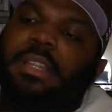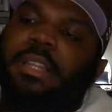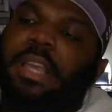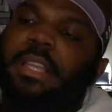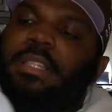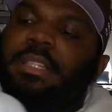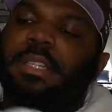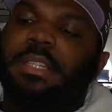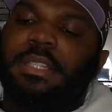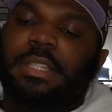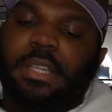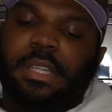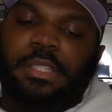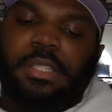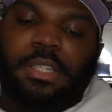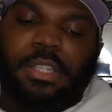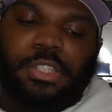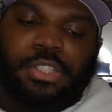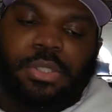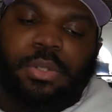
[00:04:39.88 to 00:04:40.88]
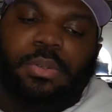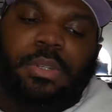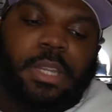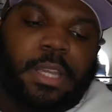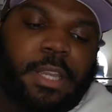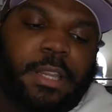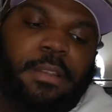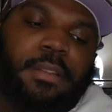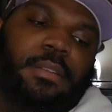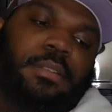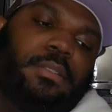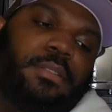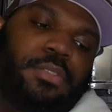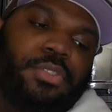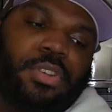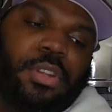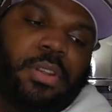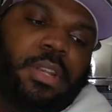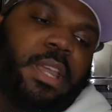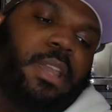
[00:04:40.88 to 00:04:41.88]
nice little touch to this shoe that, you
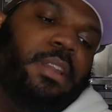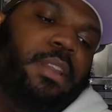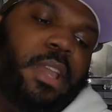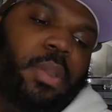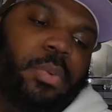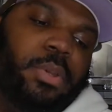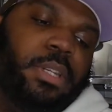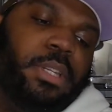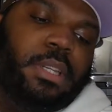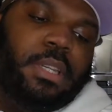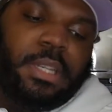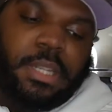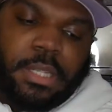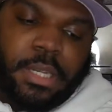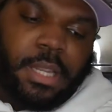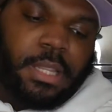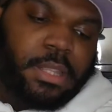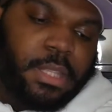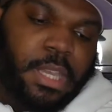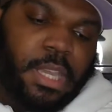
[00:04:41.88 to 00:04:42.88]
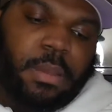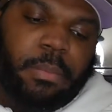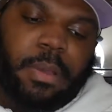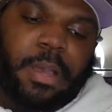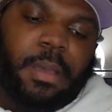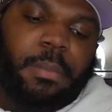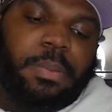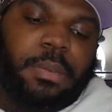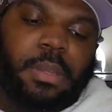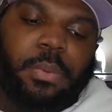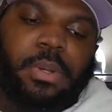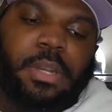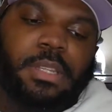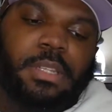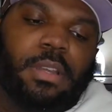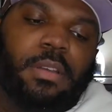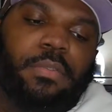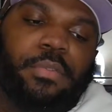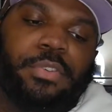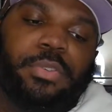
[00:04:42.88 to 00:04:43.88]
know, they really did their thing in my opinion with these
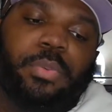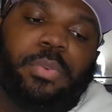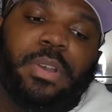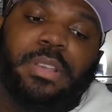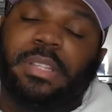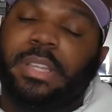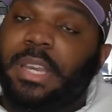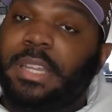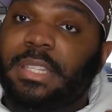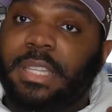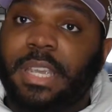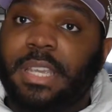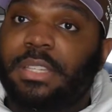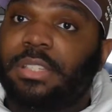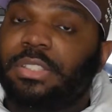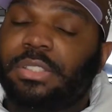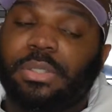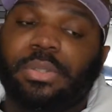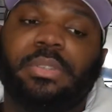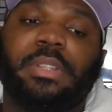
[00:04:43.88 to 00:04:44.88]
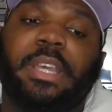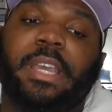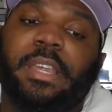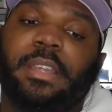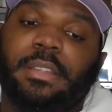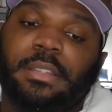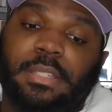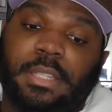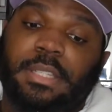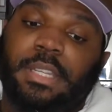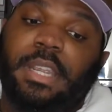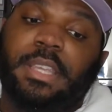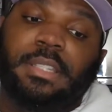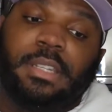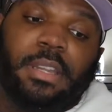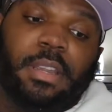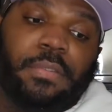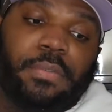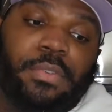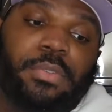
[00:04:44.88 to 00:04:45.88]
Air Force Ones. Now this is a shoe that, since it is an
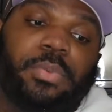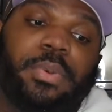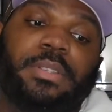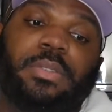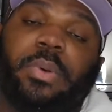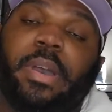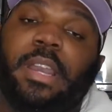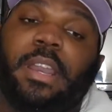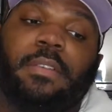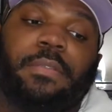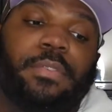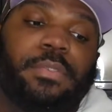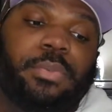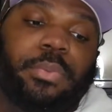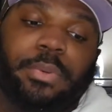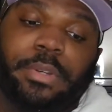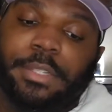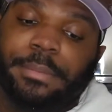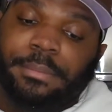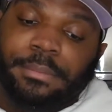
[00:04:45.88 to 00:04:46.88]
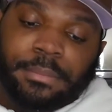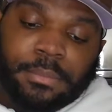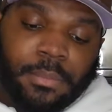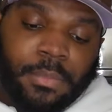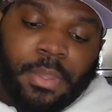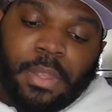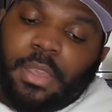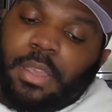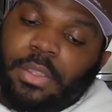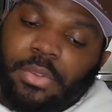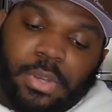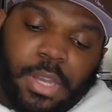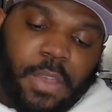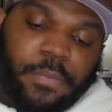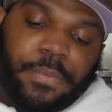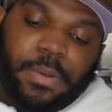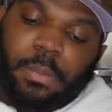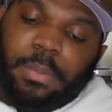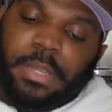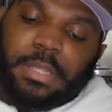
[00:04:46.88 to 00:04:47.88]
Air Force One, it's a white Air Force One, you're
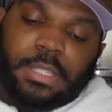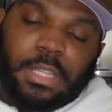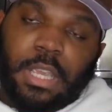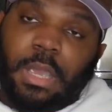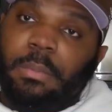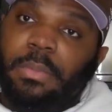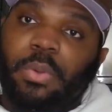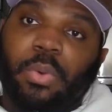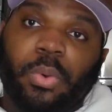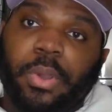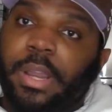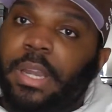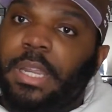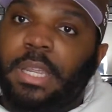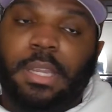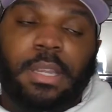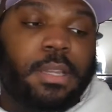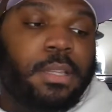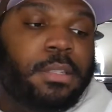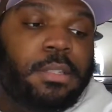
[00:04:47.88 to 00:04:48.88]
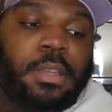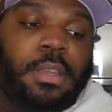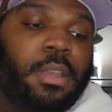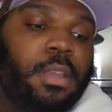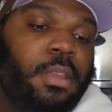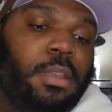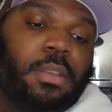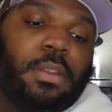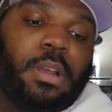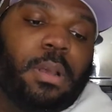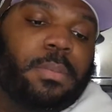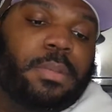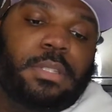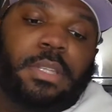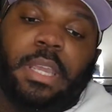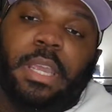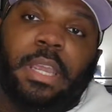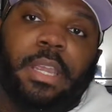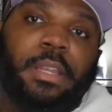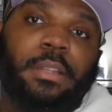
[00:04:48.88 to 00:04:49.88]
not gonna be seeing me wear these, you know what I'm
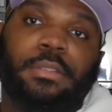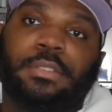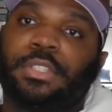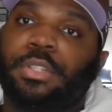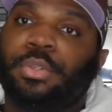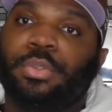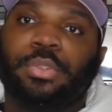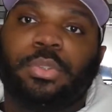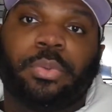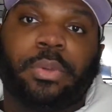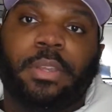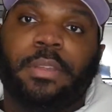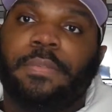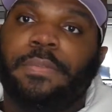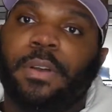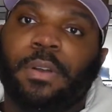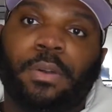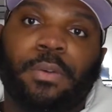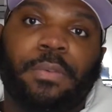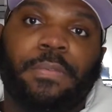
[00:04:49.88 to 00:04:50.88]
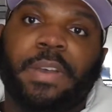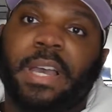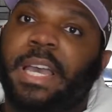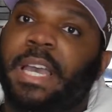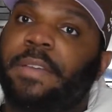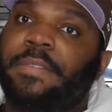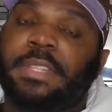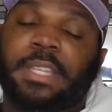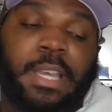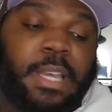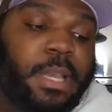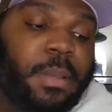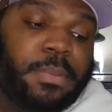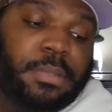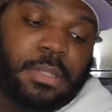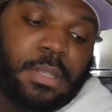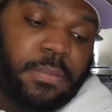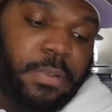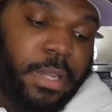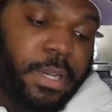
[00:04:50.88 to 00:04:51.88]
saying, 2, 3, 4, 5 times,
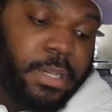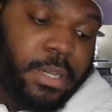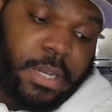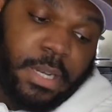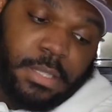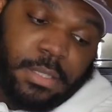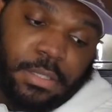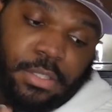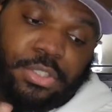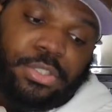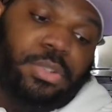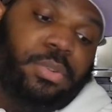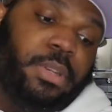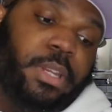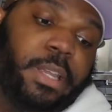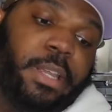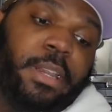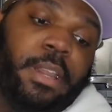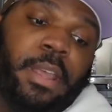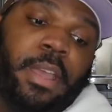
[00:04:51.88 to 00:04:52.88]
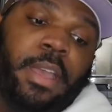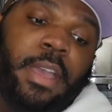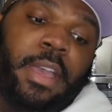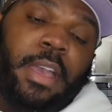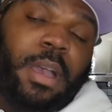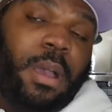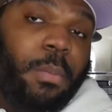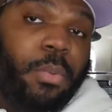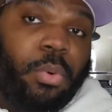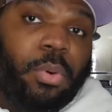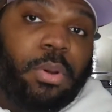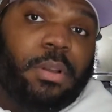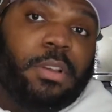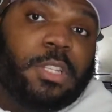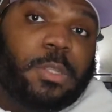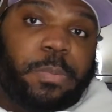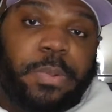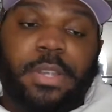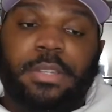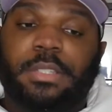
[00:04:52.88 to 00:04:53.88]
stuff like that. This is a shoe that I'm gonna wear on
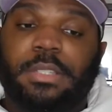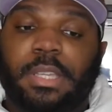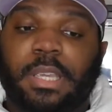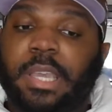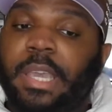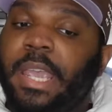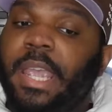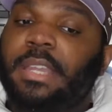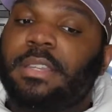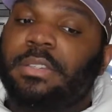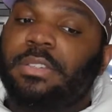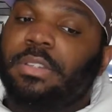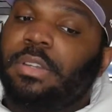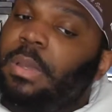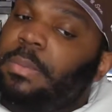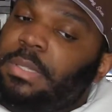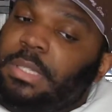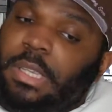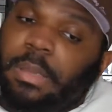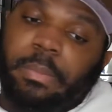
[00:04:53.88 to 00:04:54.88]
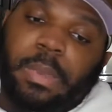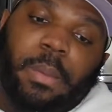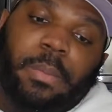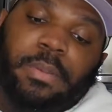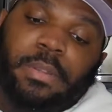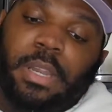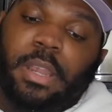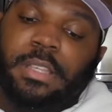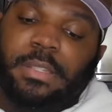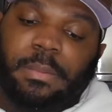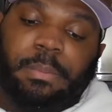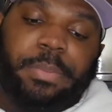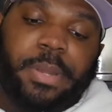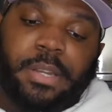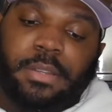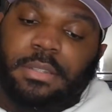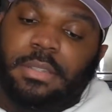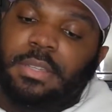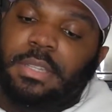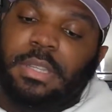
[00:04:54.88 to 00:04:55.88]
special occasions, you know what I'm saying? Maybe they have some
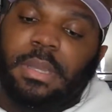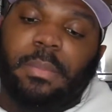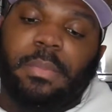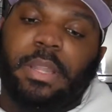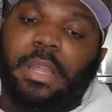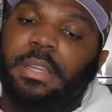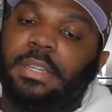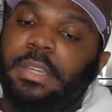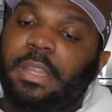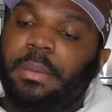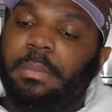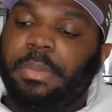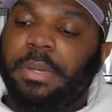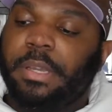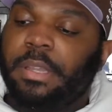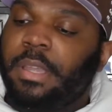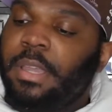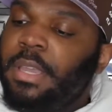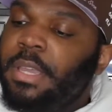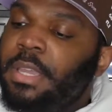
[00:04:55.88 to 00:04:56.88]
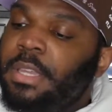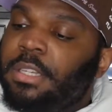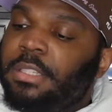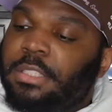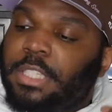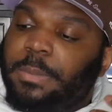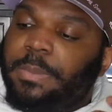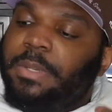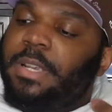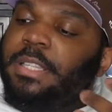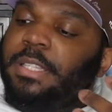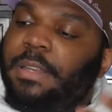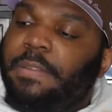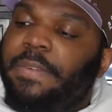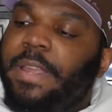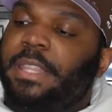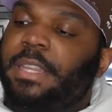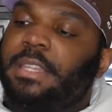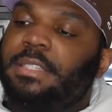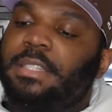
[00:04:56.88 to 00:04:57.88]
pictures or something like that, but just because of the
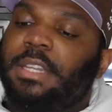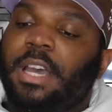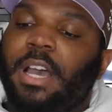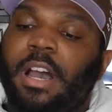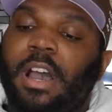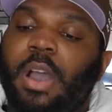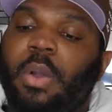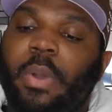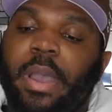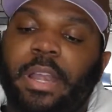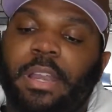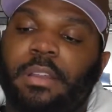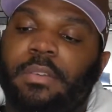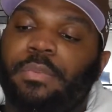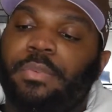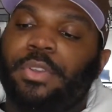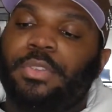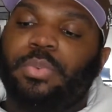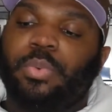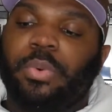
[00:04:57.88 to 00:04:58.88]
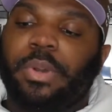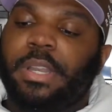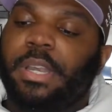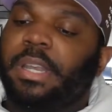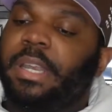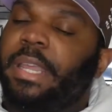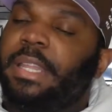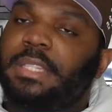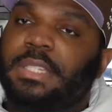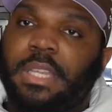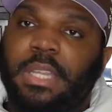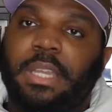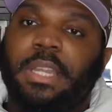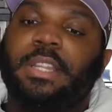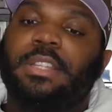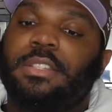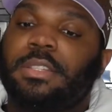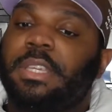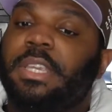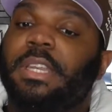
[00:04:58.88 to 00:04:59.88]
fact that it's an all white Air Force One and they
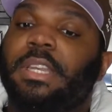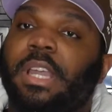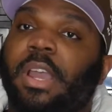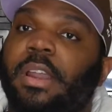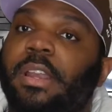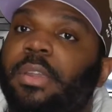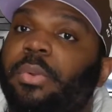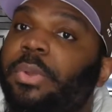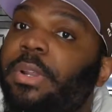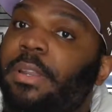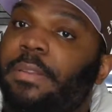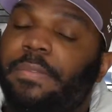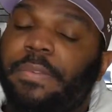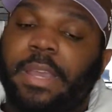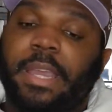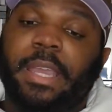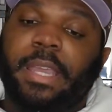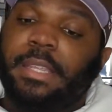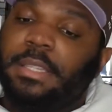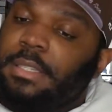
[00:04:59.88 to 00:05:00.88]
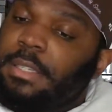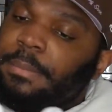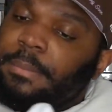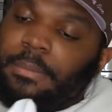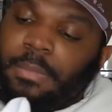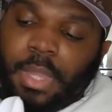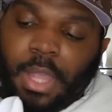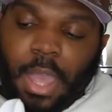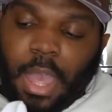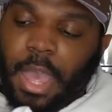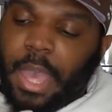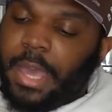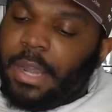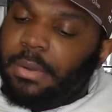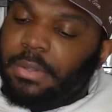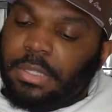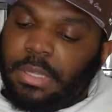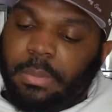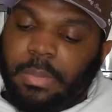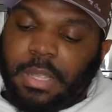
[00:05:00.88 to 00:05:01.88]
tend to get dirty really fast, I
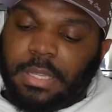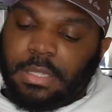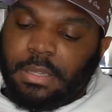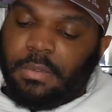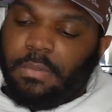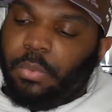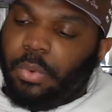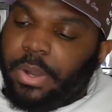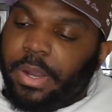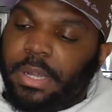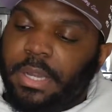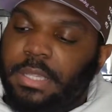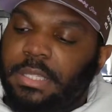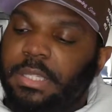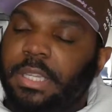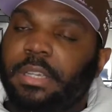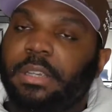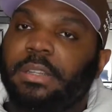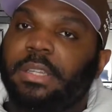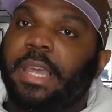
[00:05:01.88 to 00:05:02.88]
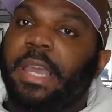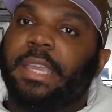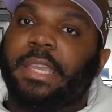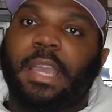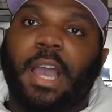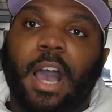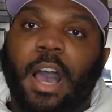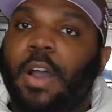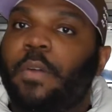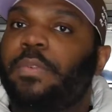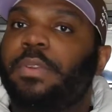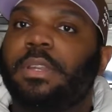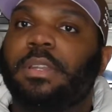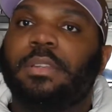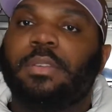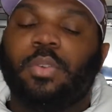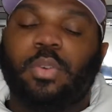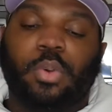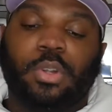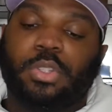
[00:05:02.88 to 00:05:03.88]
don't see myself wearing this sneaker like often
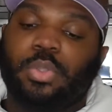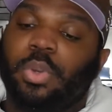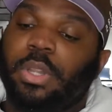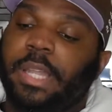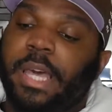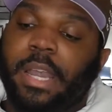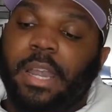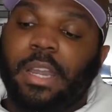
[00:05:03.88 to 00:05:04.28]
or to a lot